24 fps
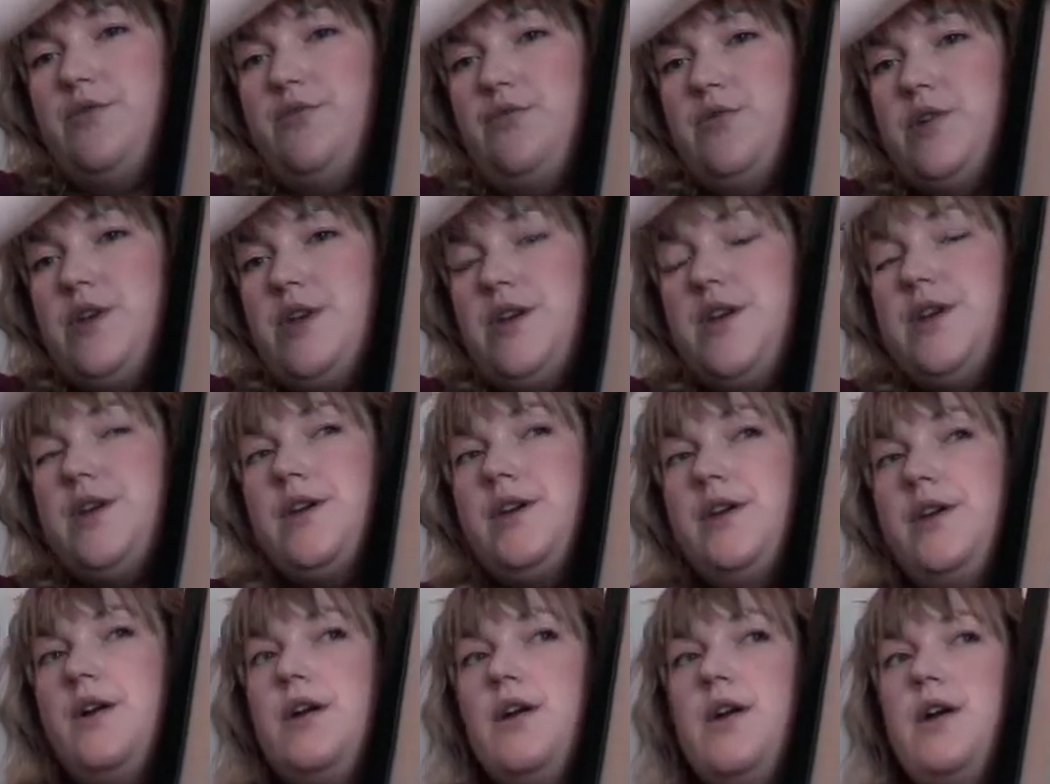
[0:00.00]

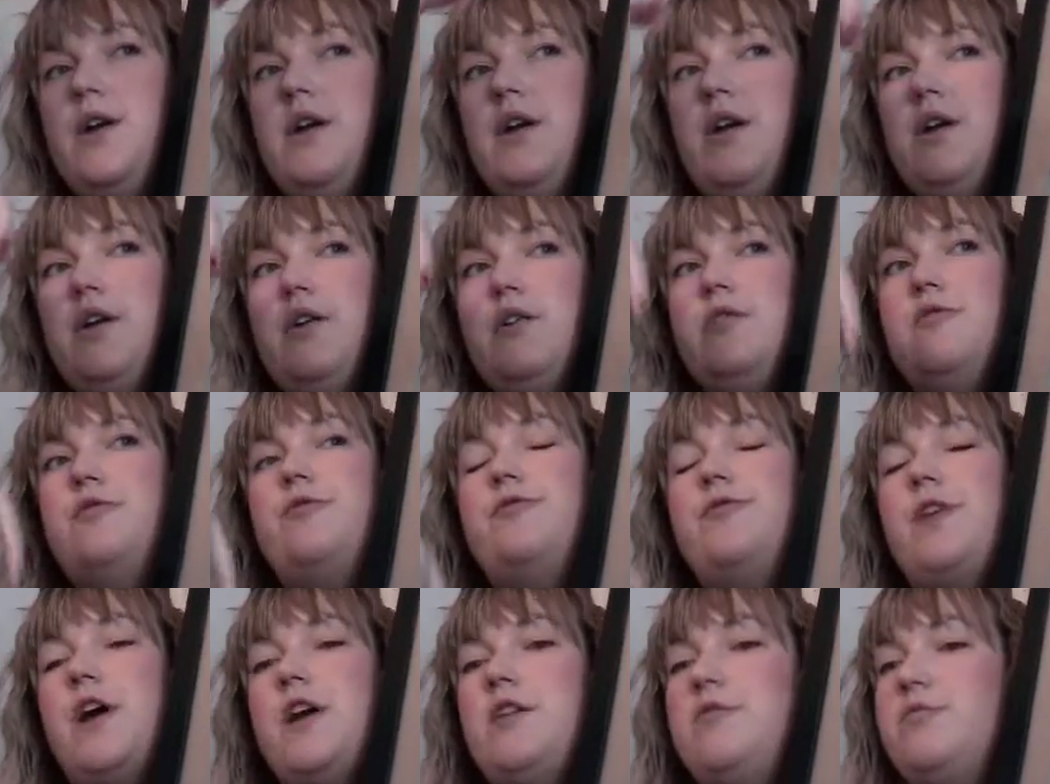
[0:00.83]
3
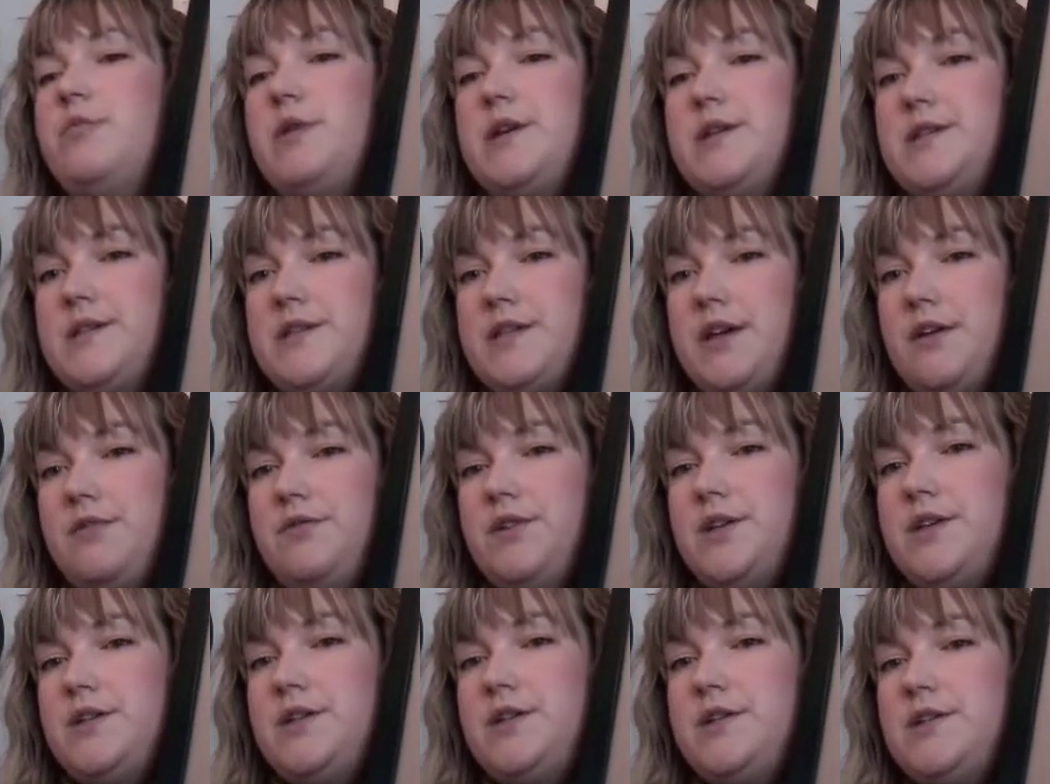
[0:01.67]

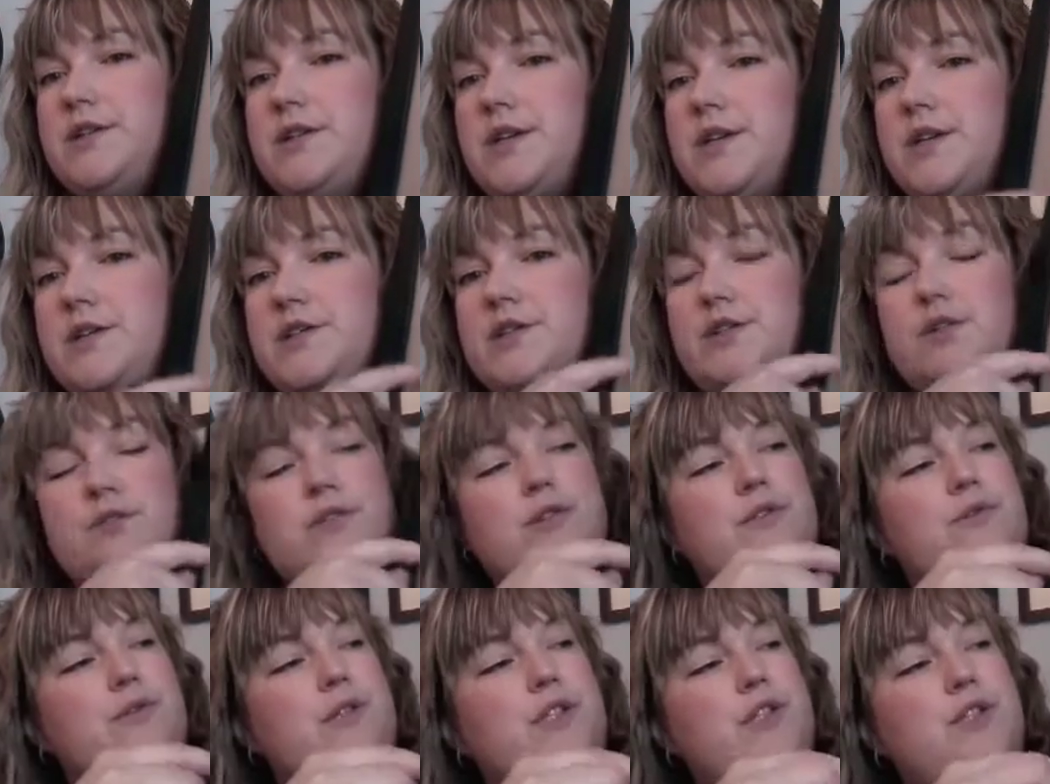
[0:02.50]
5x7s, and so
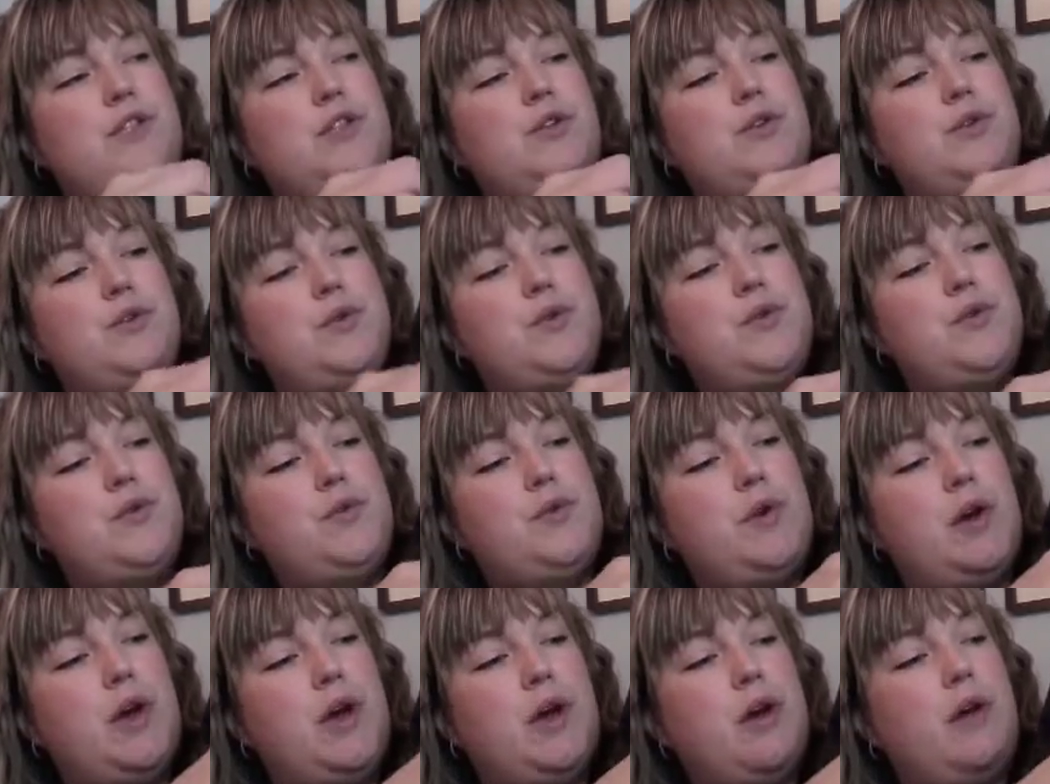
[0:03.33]
there was
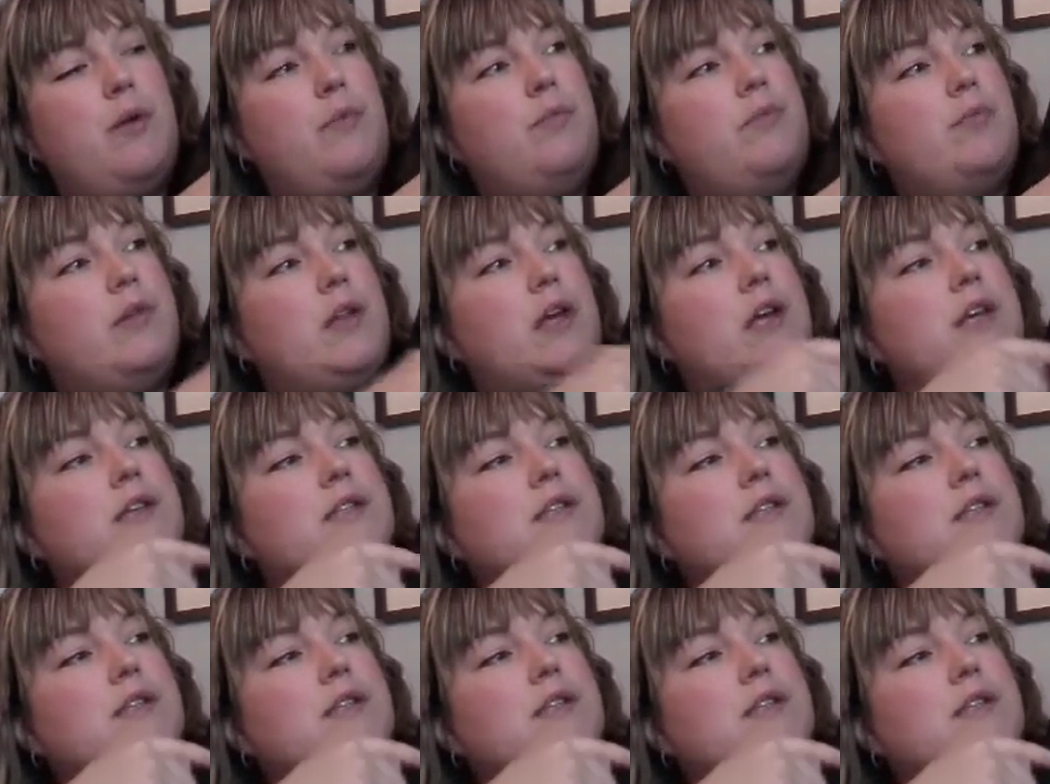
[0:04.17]
2 like